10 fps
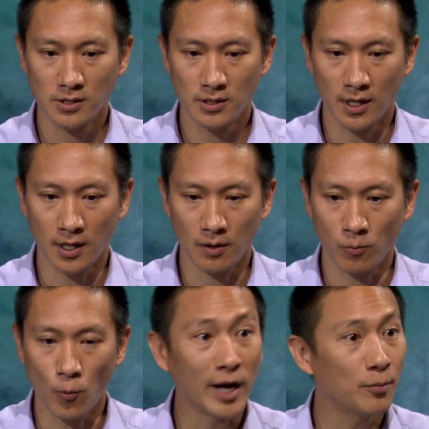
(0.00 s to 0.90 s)
uh,
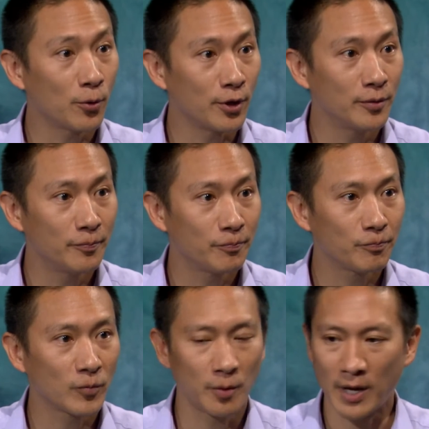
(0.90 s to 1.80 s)
whiteboard
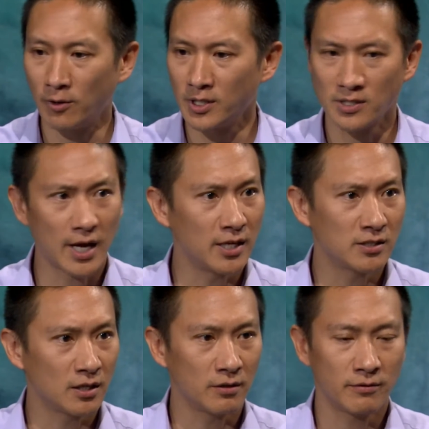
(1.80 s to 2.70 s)
about the size
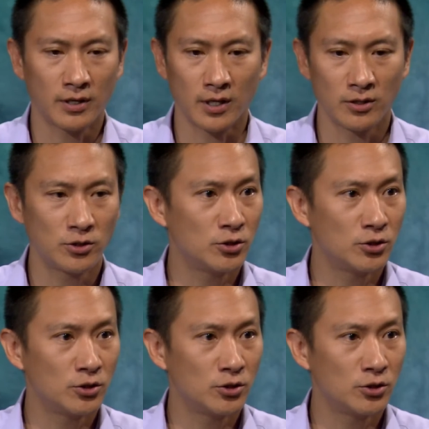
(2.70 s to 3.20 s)
of uh,